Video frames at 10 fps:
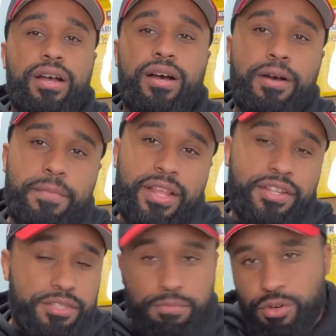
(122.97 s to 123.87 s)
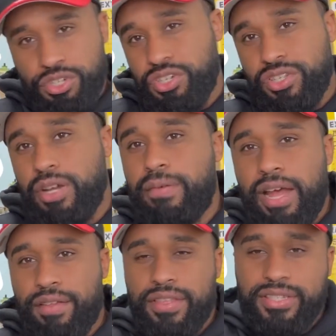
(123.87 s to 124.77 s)
And there's some more shirts coming
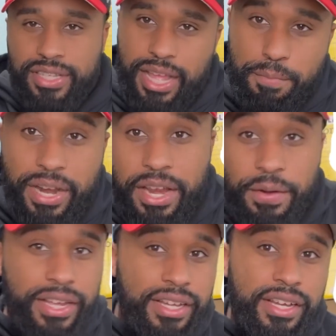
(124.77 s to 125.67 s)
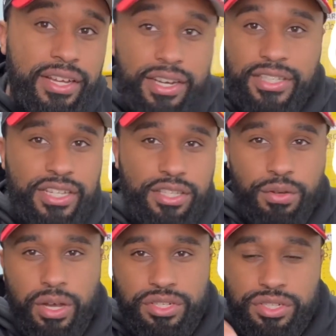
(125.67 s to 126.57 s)
out and things like that. But anyway, let's get to the
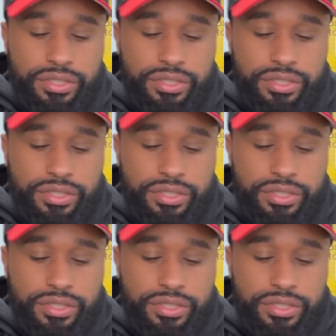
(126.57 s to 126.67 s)
question.